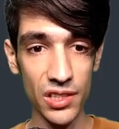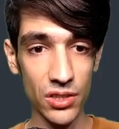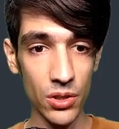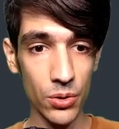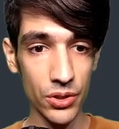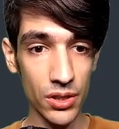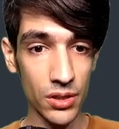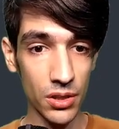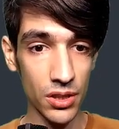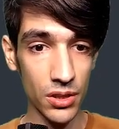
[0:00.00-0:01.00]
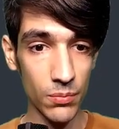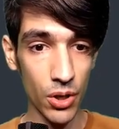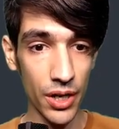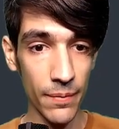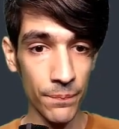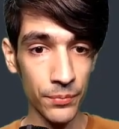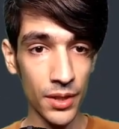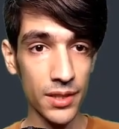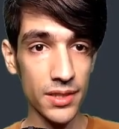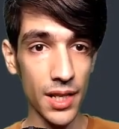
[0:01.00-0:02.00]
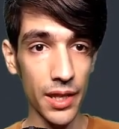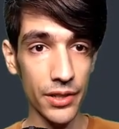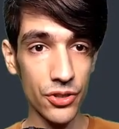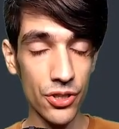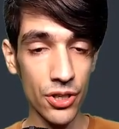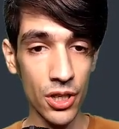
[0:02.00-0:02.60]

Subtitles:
code, in my selector.